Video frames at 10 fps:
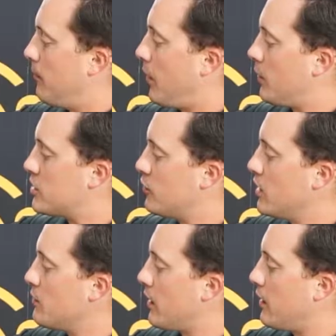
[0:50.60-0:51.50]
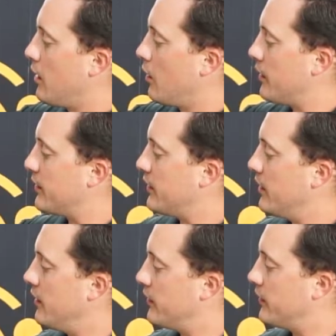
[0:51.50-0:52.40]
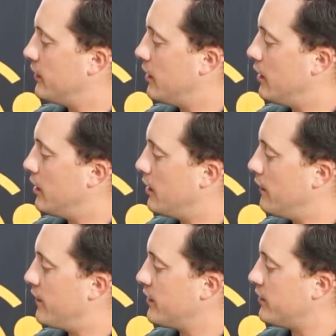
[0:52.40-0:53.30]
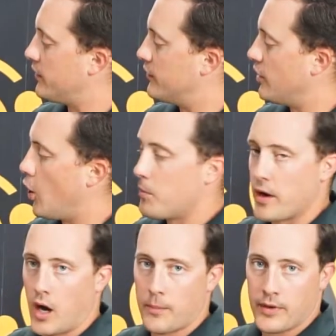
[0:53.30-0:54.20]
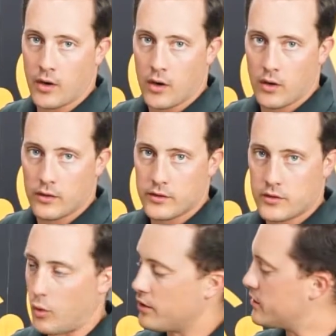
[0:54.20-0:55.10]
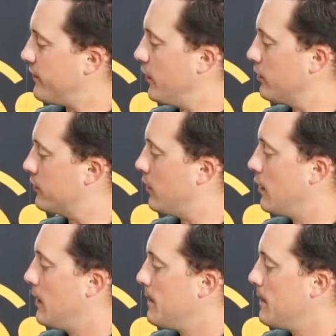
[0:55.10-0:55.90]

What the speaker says: but what you really want to notice is if this is domed up at all towards the filter,